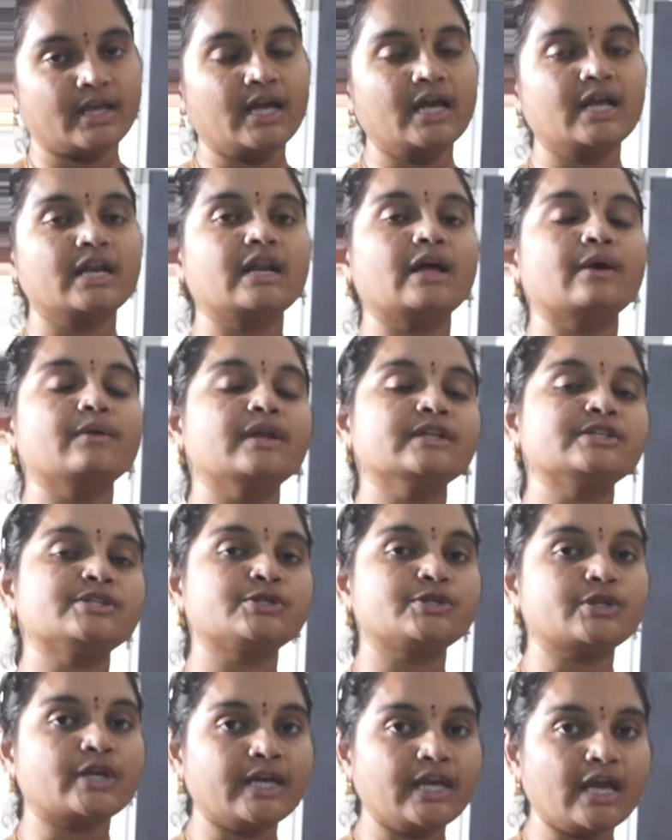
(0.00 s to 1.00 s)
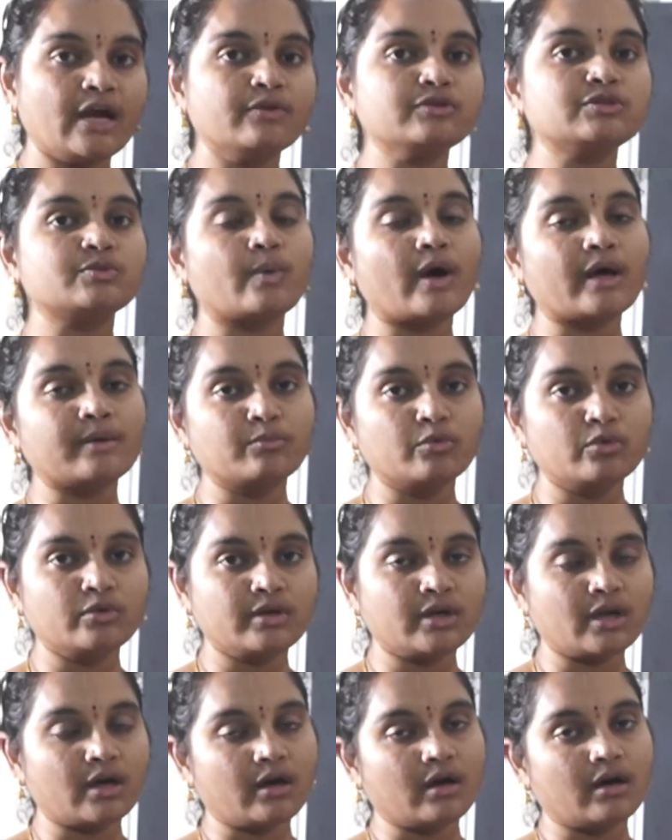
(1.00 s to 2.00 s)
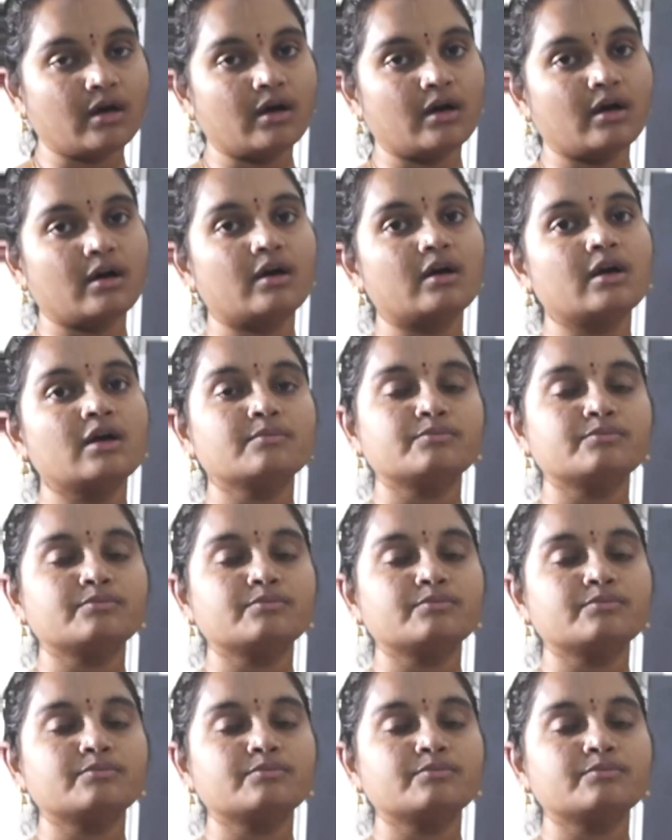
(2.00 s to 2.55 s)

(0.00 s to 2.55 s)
Now let's try out one more